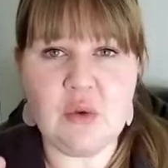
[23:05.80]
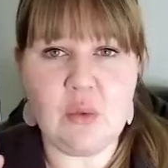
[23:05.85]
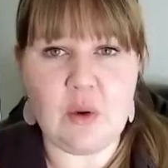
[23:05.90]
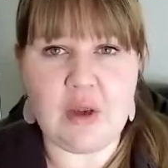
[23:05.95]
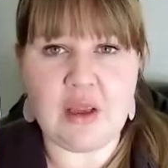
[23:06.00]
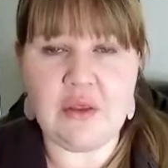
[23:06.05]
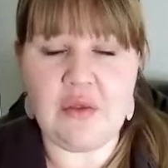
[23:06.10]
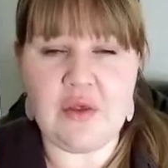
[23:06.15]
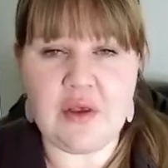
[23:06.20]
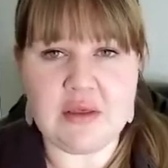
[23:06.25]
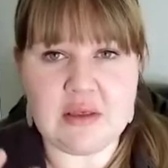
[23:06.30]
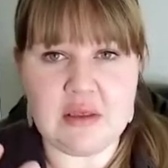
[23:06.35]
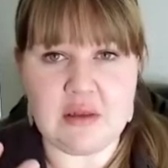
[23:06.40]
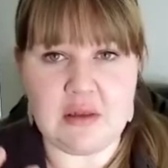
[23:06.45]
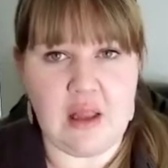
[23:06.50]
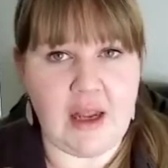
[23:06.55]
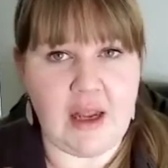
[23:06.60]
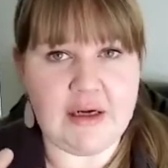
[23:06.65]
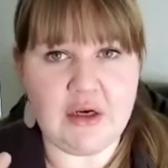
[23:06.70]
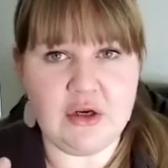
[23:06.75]
and the way things
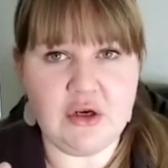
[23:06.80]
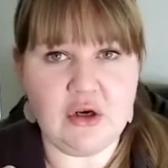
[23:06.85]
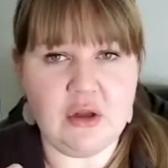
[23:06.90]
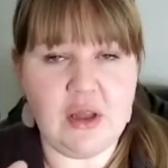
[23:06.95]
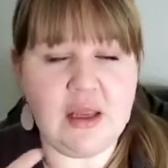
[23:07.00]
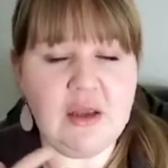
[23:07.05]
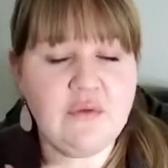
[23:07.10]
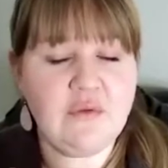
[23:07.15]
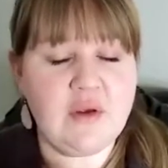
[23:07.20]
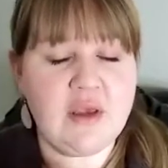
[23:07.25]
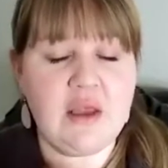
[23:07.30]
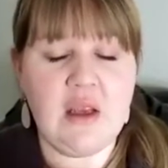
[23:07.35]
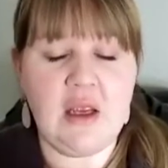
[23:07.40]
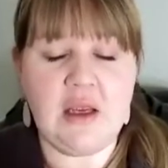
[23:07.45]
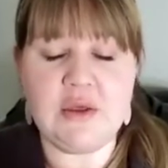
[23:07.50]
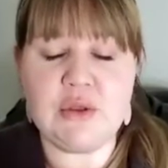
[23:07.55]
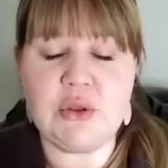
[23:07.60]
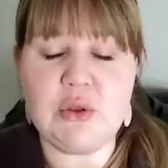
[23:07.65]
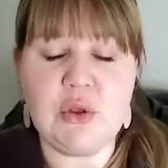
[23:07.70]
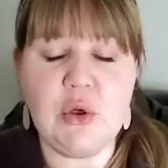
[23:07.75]
align in your life
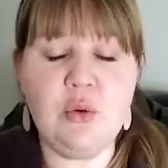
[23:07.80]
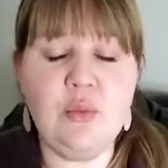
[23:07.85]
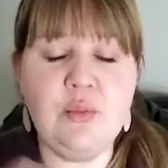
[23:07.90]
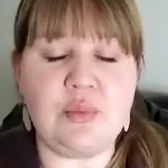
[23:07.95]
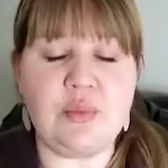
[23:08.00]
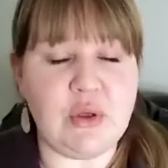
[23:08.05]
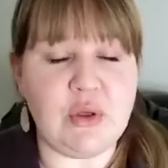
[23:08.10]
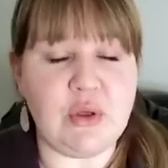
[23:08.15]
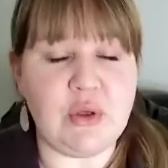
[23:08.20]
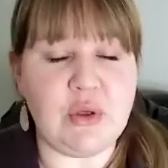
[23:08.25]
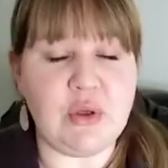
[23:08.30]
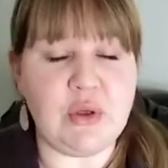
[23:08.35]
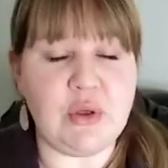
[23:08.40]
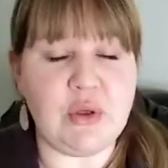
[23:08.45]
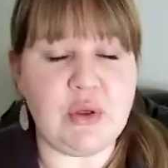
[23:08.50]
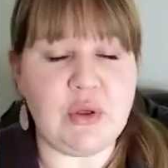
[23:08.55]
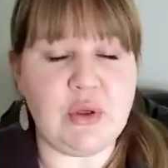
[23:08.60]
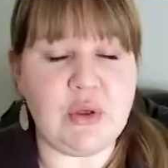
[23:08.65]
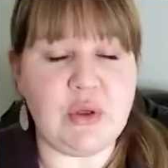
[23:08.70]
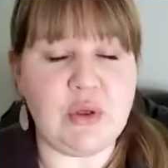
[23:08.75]
is so beautiful
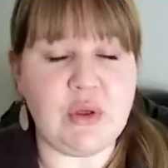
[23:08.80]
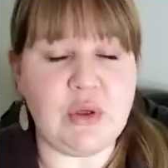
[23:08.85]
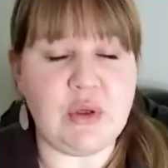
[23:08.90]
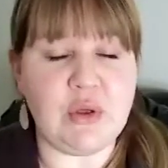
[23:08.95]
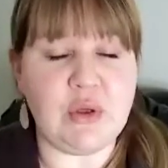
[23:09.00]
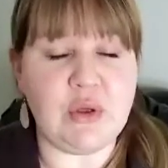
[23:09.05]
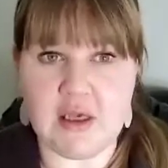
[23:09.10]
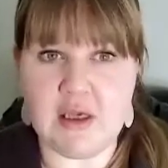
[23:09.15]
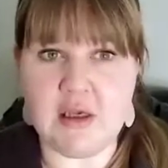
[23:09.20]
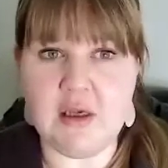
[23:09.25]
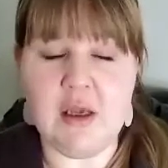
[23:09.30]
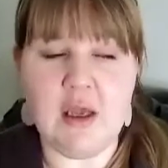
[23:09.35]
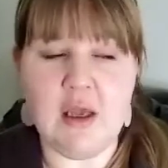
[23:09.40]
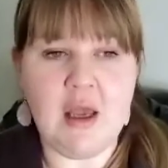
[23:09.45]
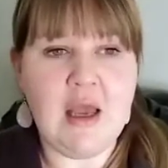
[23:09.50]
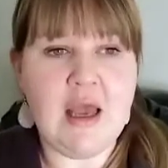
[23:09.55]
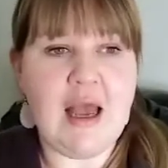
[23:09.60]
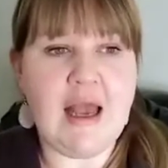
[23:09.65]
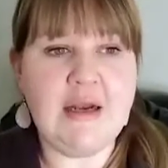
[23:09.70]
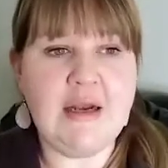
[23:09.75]
and
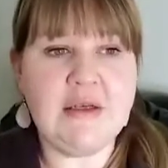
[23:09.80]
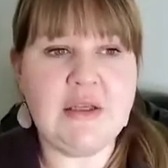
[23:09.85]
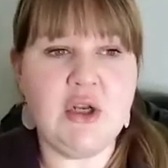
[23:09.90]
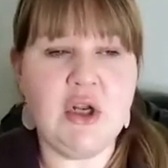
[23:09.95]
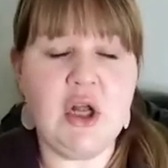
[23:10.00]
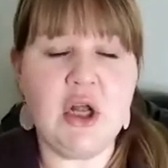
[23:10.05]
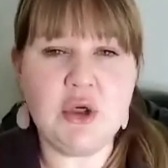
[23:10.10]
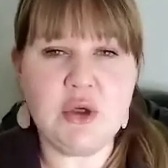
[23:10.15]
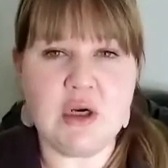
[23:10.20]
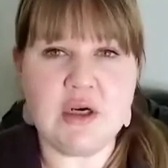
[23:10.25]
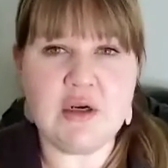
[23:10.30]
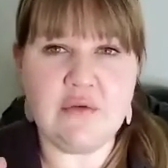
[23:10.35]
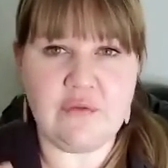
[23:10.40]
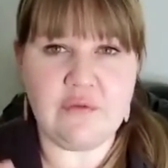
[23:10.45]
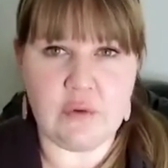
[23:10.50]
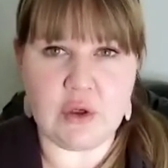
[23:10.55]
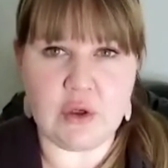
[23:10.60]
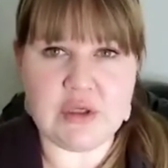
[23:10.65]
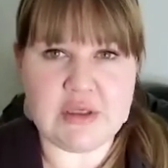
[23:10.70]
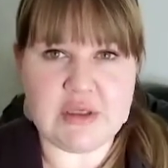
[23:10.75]
freeing. And to not
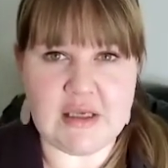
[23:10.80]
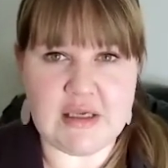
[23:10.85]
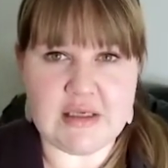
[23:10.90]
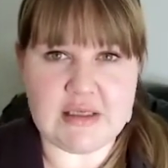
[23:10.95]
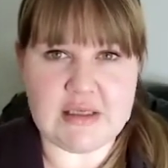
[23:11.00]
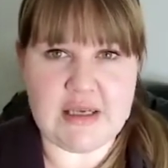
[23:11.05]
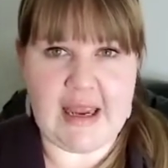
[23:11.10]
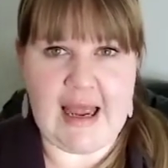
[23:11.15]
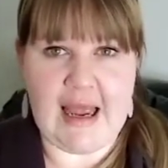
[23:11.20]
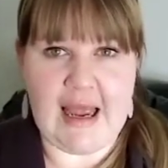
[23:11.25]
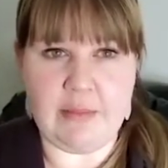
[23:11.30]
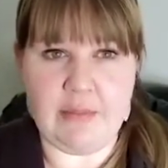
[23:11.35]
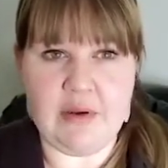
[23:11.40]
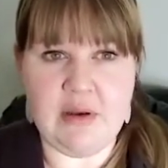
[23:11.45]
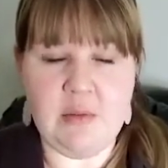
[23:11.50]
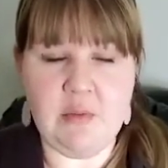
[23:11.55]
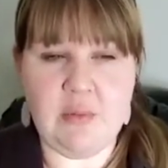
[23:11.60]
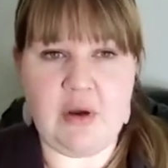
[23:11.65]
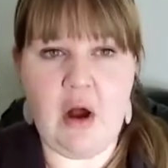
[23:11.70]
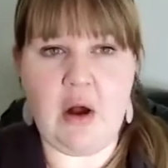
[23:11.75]
try to force things to
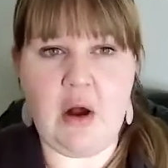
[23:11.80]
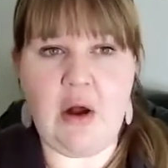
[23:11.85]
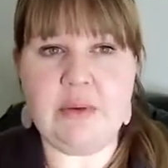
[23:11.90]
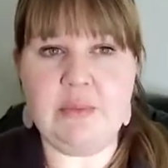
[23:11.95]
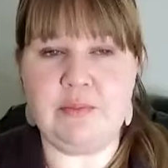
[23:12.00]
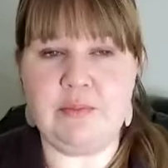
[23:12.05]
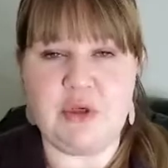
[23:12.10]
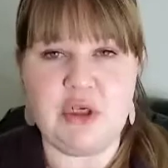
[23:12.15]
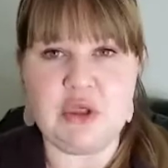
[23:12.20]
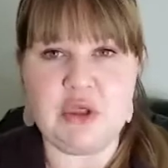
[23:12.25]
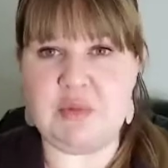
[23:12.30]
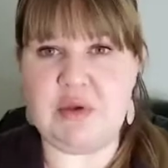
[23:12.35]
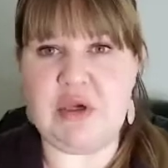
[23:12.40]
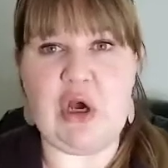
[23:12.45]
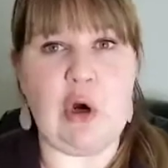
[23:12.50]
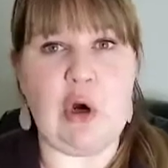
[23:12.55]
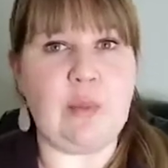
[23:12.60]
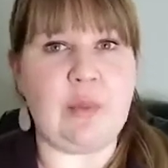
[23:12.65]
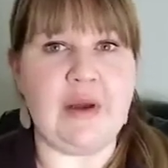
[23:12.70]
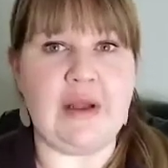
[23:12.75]
happen, but
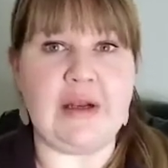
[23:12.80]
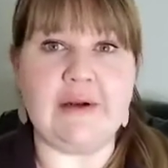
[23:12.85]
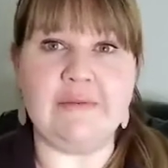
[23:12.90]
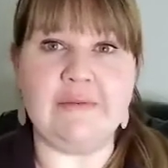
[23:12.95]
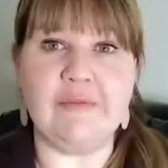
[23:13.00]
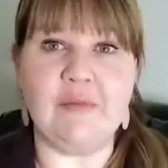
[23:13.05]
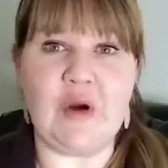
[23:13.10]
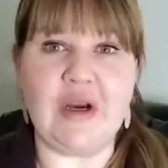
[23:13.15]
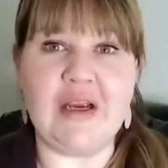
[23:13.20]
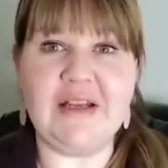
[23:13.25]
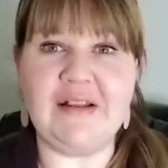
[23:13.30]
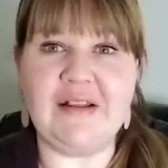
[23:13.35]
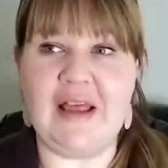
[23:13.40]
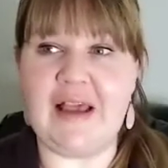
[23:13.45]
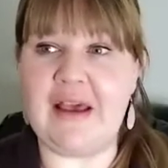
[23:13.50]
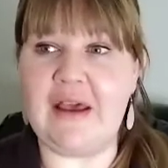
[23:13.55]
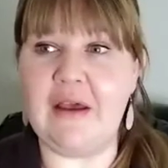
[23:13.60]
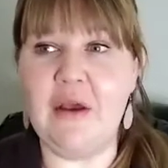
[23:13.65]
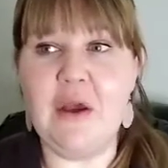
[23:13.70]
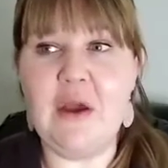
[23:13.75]
just be open, right?
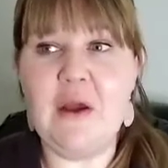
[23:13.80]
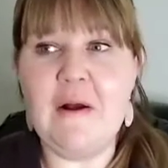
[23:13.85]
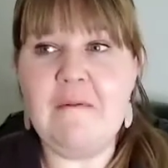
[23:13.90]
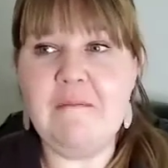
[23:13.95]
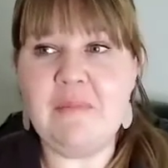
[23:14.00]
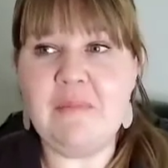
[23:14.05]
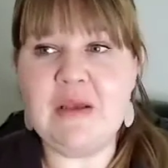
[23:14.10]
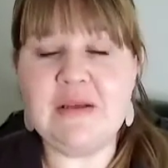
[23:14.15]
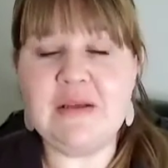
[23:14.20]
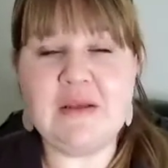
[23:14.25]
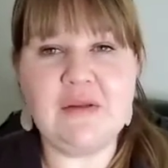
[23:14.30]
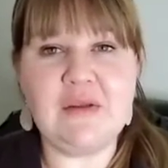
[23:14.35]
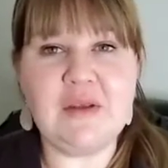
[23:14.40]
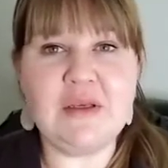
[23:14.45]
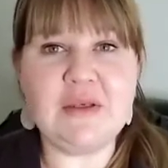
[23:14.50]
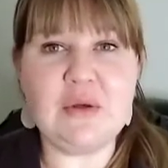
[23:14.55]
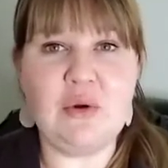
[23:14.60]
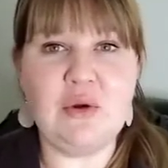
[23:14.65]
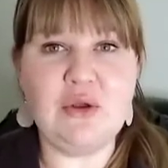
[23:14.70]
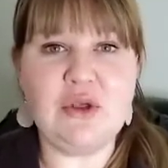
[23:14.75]

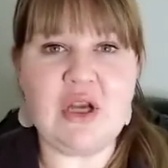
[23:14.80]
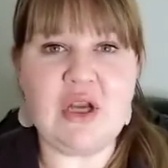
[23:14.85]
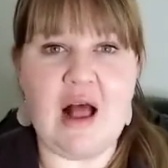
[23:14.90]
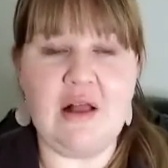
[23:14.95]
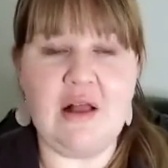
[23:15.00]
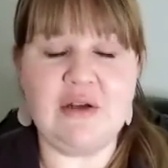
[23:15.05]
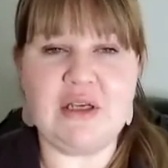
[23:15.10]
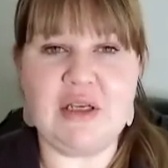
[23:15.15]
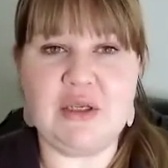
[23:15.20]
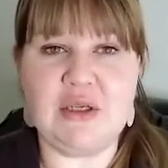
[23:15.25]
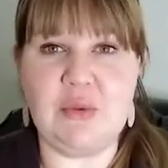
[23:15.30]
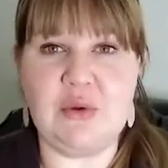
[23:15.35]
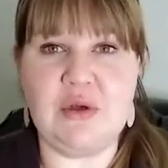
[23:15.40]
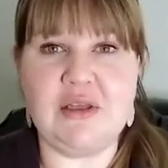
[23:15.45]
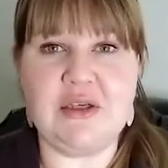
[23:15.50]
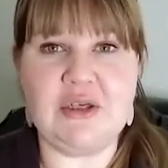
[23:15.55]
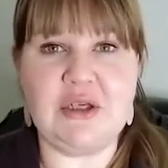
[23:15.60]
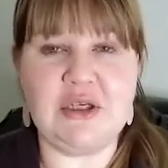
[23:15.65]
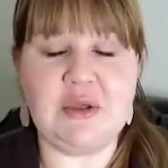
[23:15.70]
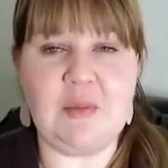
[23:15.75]
This whole challenge has
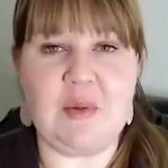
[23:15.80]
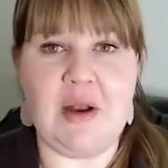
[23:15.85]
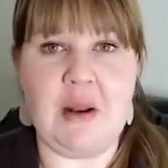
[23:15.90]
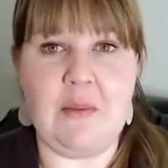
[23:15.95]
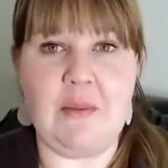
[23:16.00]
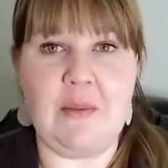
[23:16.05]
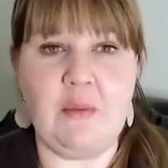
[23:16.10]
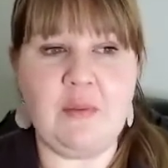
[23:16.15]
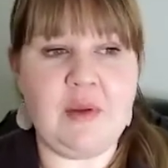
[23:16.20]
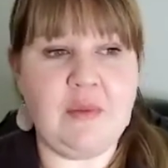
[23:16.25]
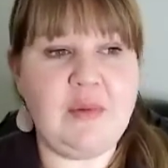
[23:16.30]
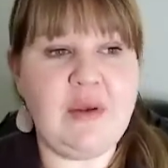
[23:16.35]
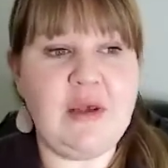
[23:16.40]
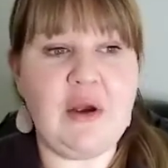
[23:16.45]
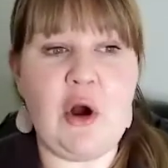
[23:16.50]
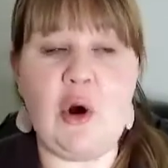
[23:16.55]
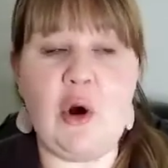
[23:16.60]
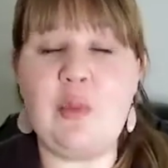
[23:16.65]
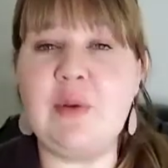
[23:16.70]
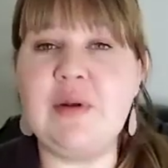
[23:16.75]
really just been about me
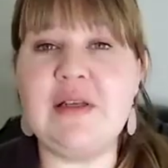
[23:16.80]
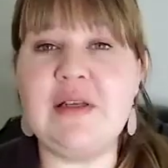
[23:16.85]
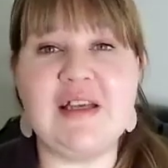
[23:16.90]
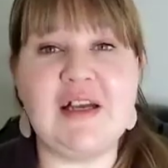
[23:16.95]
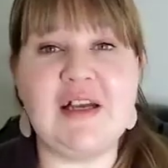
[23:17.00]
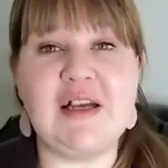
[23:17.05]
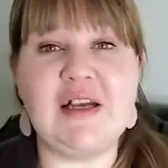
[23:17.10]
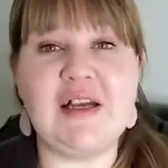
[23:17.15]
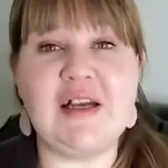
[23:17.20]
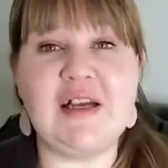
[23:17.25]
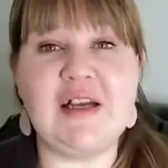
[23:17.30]
being open to